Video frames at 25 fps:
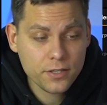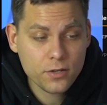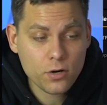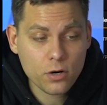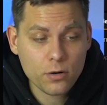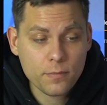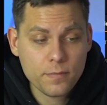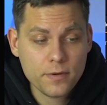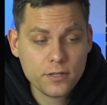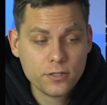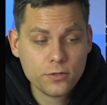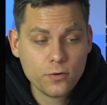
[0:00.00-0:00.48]

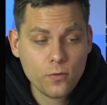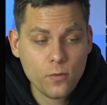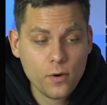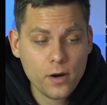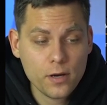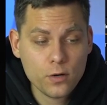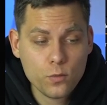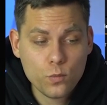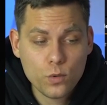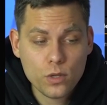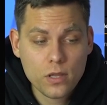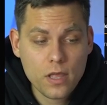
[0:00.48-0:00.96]
your
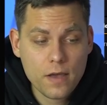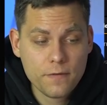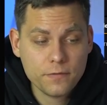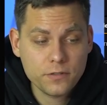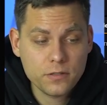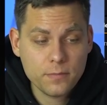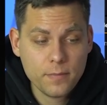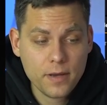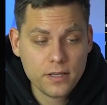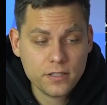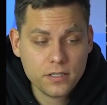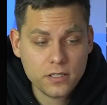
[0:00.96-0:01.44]
Bitcoin will
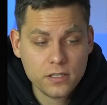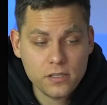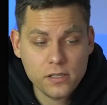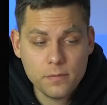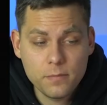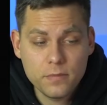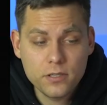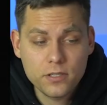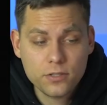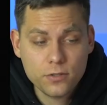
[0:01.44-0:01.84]
automatically be